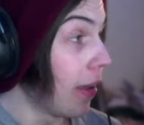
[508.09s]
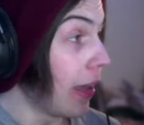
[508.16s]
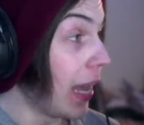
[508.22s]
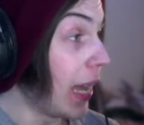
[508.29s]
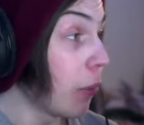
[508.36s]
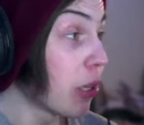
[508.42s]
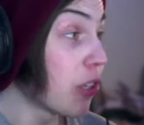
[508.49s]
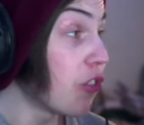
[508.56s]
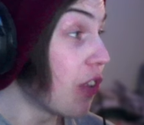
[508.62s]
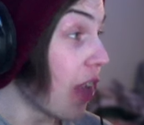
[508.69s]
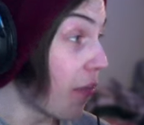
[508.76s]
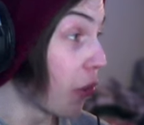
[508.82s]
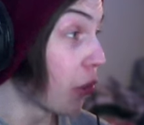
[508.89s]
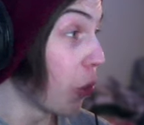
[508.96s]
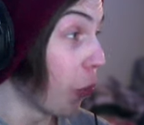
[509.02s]
I was
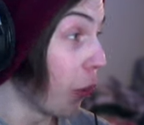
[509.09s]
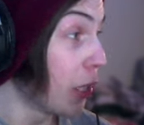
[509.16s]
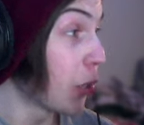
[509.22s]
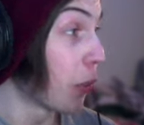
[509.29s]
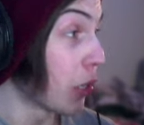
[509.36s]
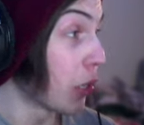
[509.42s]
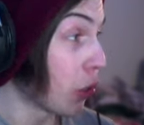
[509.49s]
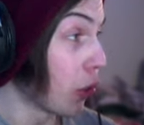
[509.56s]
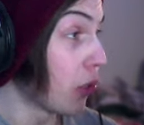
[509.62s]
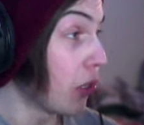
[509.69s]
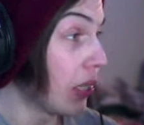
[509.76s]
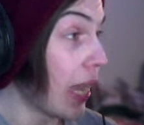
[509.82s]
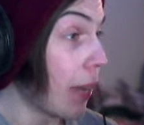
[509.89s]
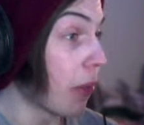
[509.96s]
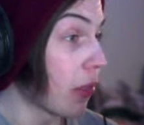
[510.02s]
never going to return to
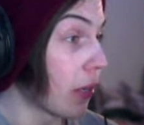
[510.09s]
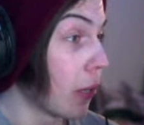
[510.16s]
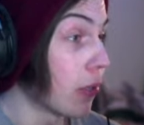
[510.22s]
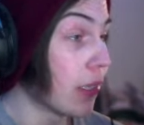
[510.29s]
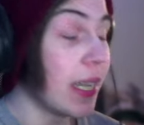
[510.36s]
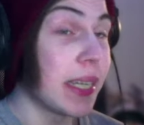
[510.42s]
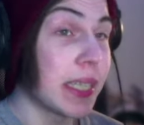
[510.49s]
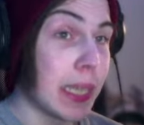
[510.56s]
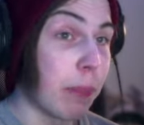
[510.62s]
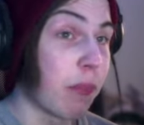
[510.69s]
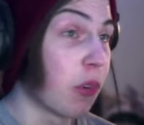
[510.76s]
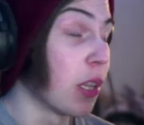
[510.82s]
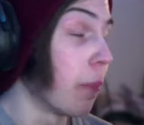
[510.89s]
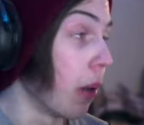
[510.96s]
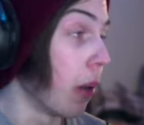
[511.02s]
Game of Thrones except
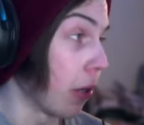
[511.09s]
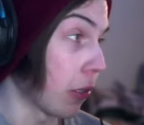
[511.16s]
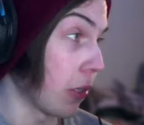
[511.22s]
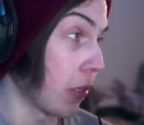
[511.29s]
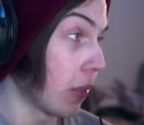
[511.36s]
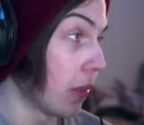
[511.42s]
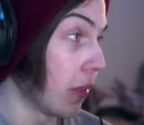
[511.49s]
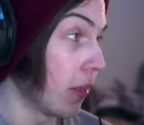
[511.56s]
for the books.